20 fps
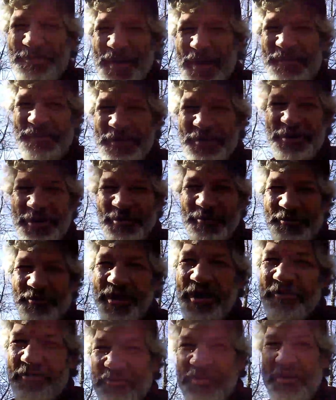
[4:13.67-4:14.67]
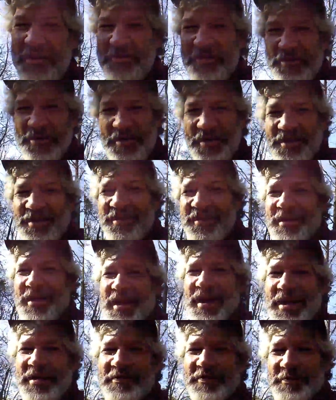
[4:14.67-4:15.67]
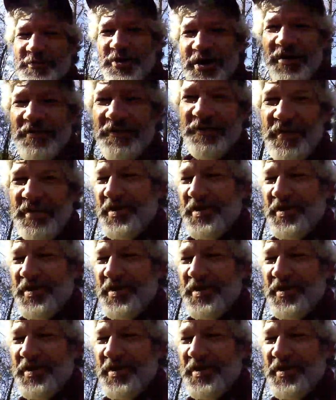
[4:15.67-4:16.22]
barefooted on a gravel road. I have some tough